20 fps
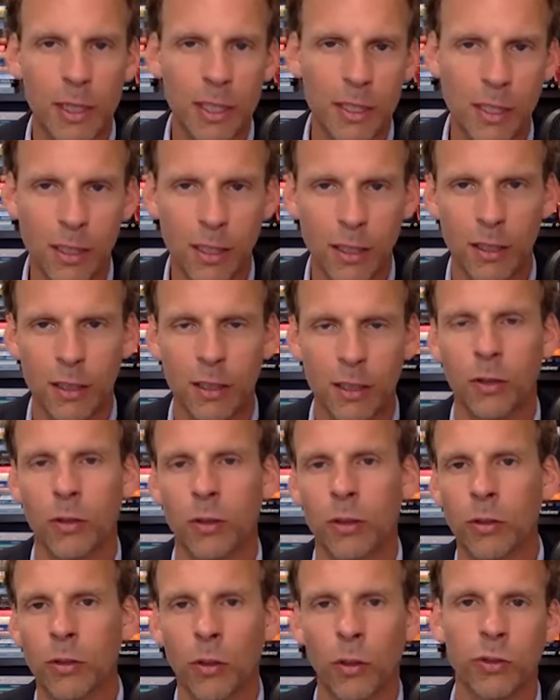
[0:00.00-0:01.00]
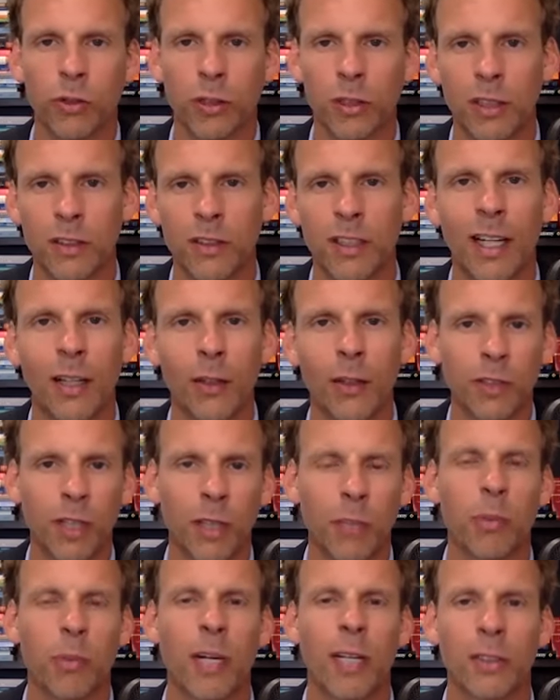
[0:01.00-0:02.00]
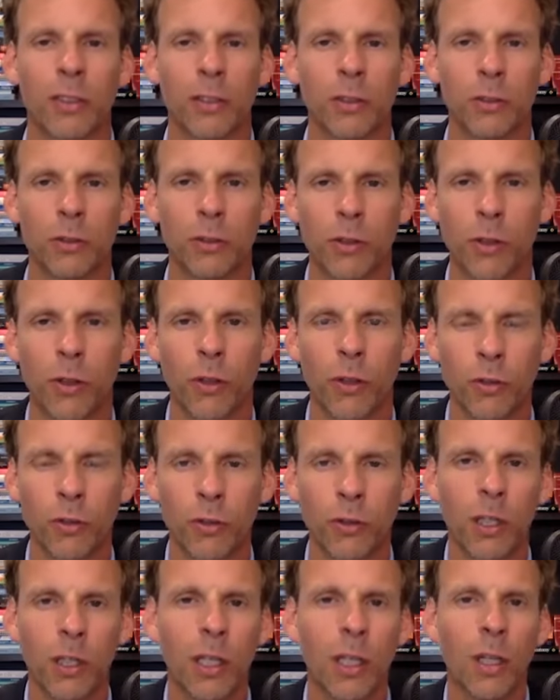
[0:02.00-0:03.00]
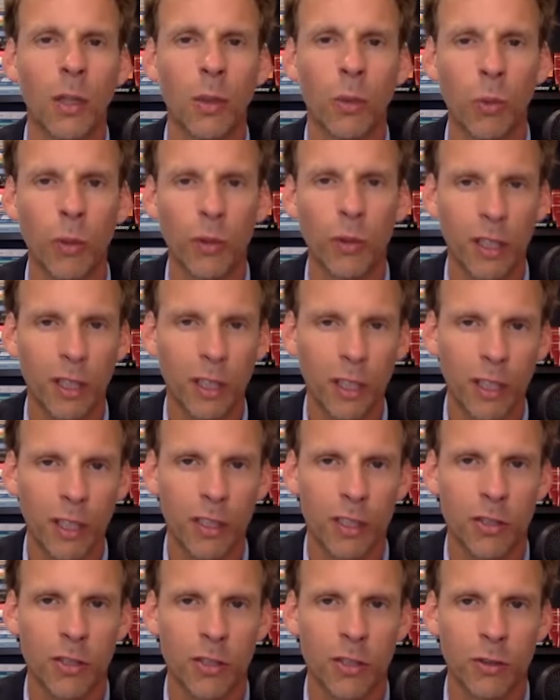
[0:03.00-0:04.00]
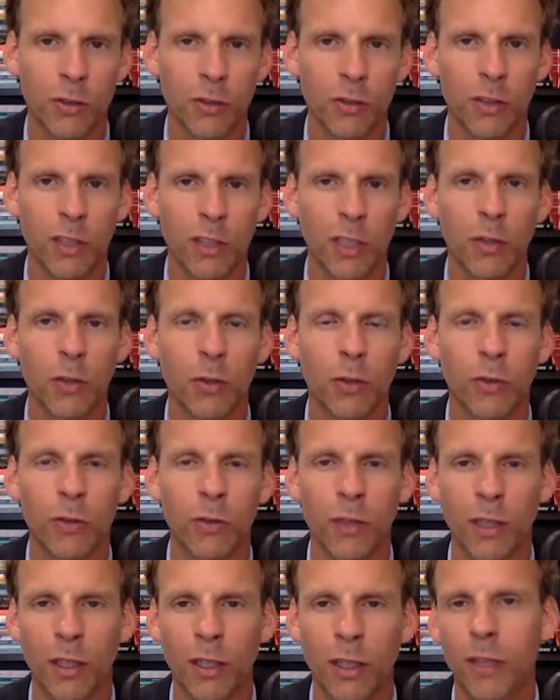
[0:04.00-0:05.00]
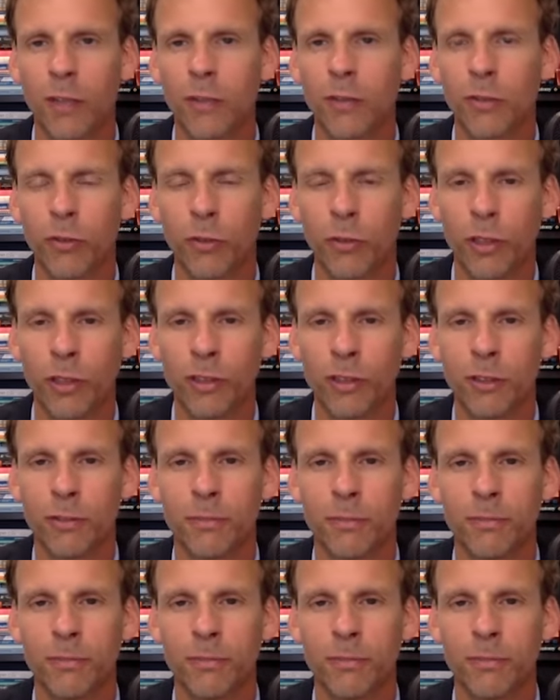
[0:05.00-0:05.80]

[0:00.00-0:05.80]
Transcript: IBD or Crohn's or colitis? How is that practical to those with gut issues? And I know you've got an answer for us.